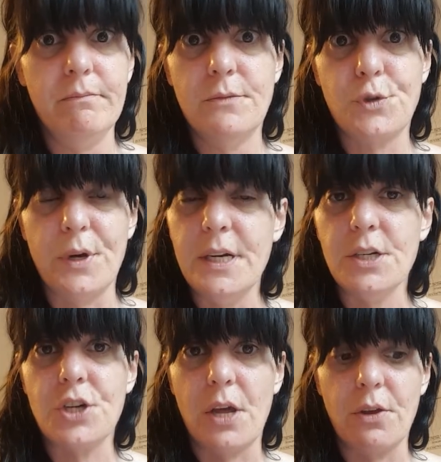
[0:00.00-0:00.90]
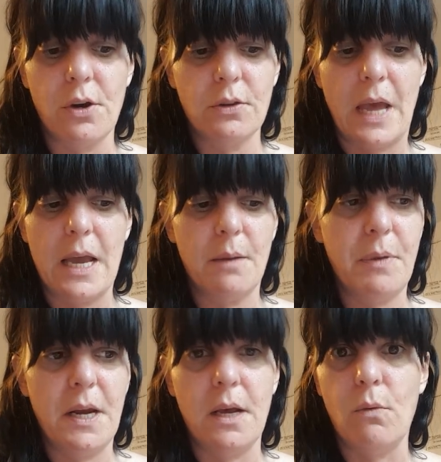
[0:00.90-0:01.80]
treat each other, like
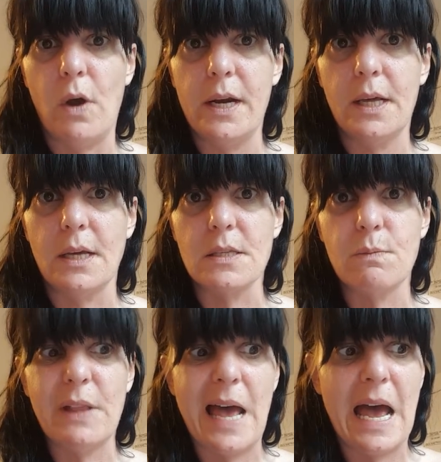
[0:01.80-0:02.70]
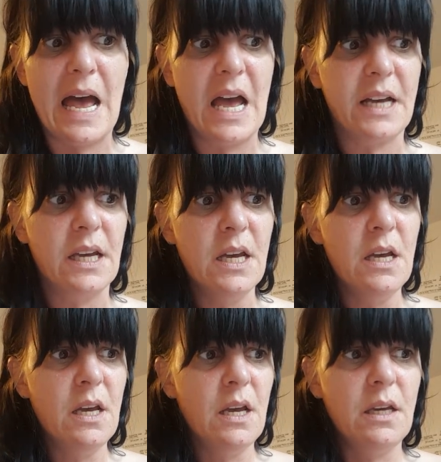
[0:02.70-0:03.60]
pitting white against black,
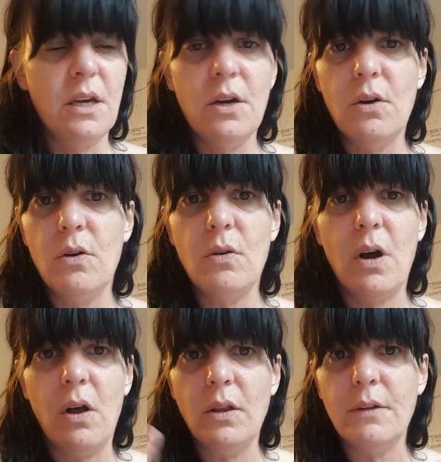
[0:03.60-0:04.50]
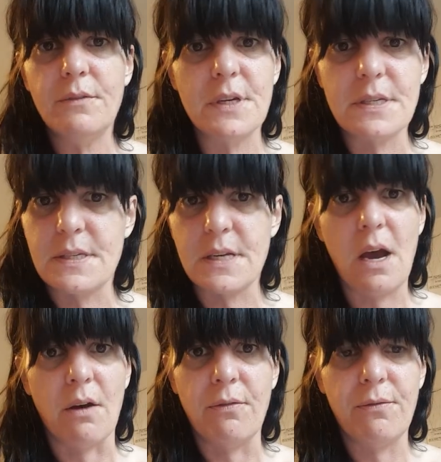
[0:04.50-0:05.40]
all of this
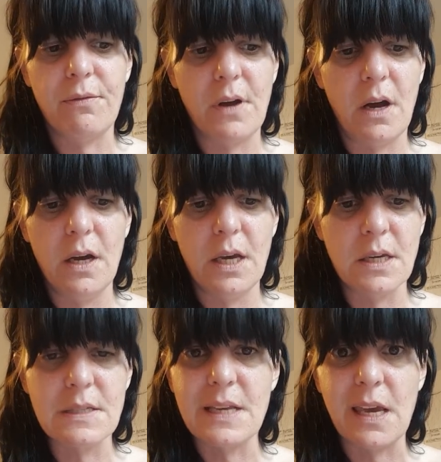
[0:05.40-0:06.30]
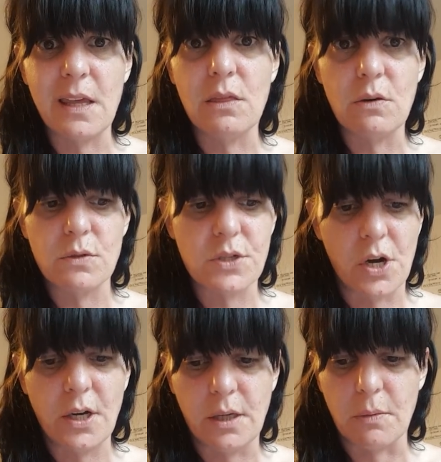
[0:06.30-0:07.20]
stuff is in those
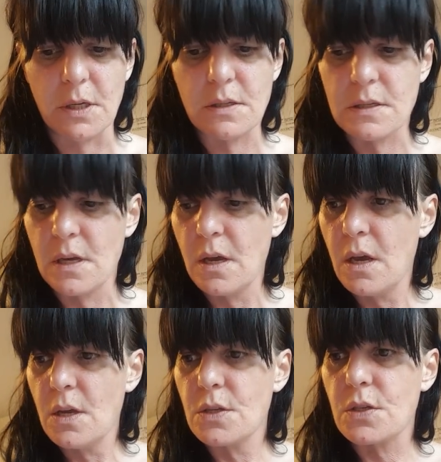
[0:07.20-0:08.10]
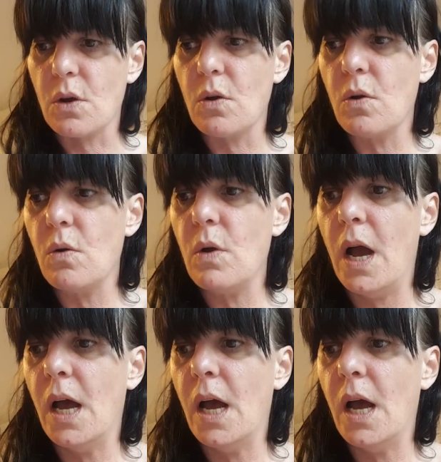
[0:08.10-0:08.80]
documents. So